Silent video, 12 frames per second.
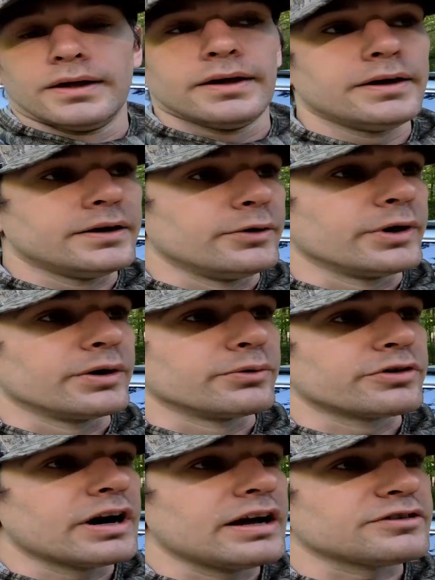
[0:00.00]
Oh, we're
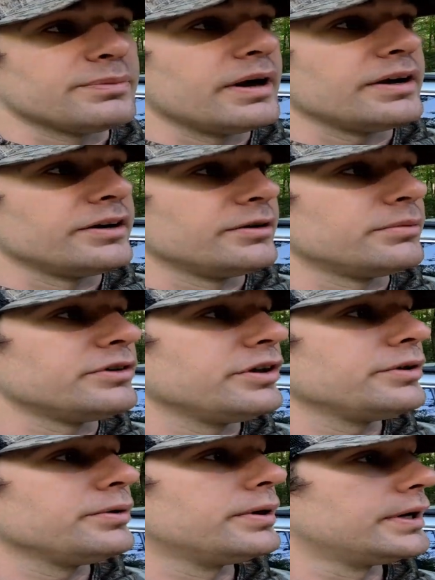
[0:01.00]
gonna try spot number
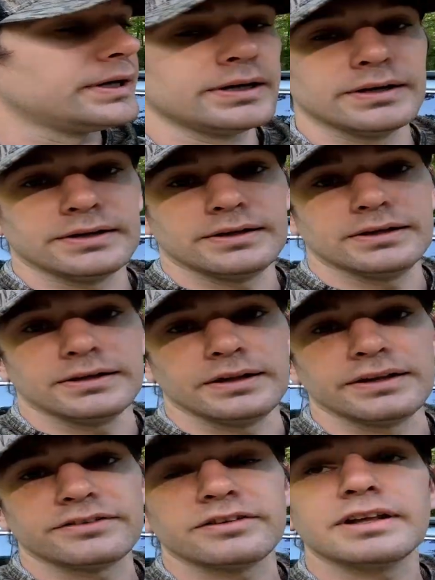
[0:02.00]
2
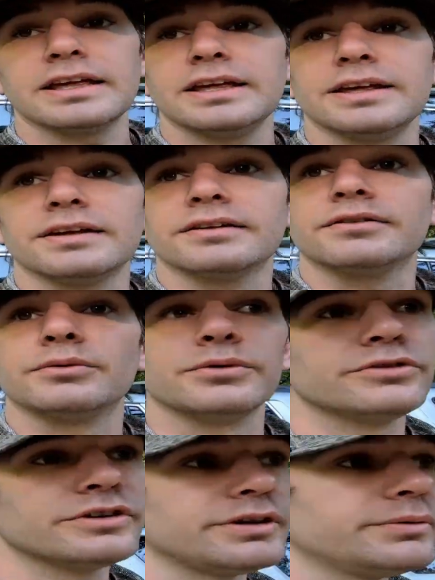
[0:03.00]
and listen again.
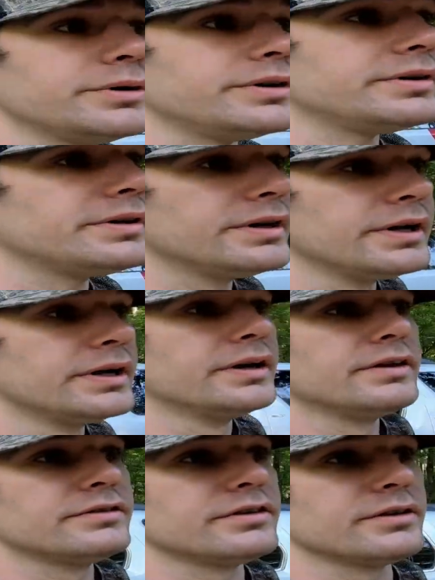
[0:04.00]
We'll
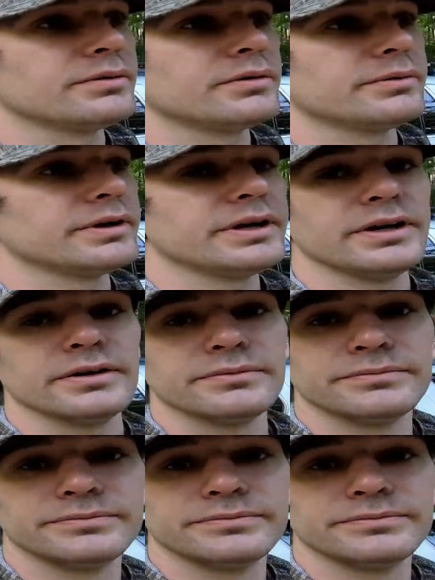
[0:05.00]
see what we hear.